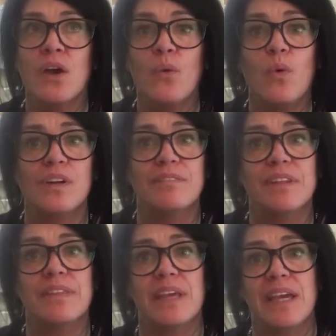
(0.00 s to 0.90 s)
One of
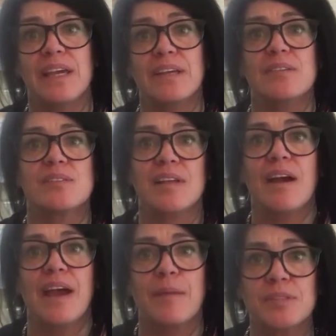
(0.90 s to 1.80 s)
the things that
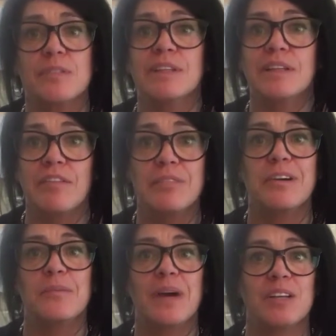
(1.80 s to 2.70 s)
I absolutely love
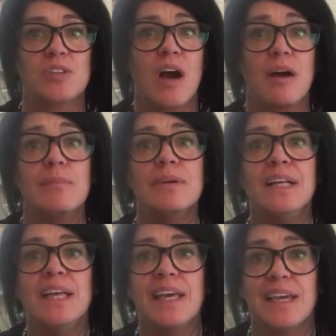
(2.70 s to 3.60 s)
about my job
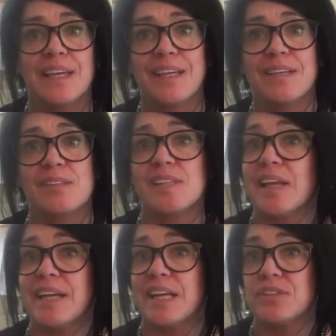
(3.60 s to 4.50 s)
is that
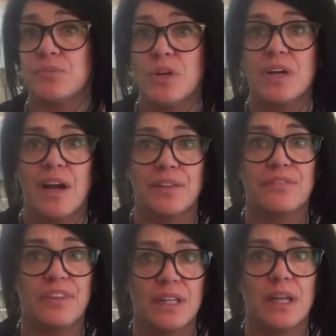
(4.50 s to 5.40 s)
I get to work on the
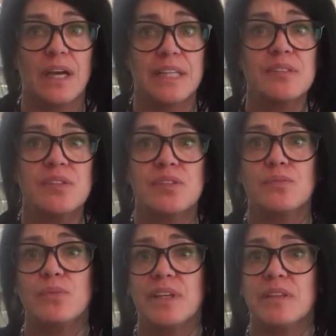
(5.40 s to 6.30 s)
front lines
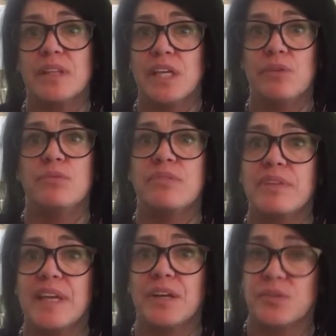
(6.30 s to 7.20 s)
with youth
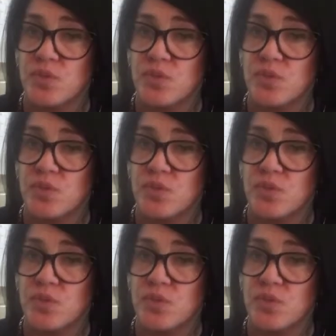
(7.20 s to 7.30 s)
in our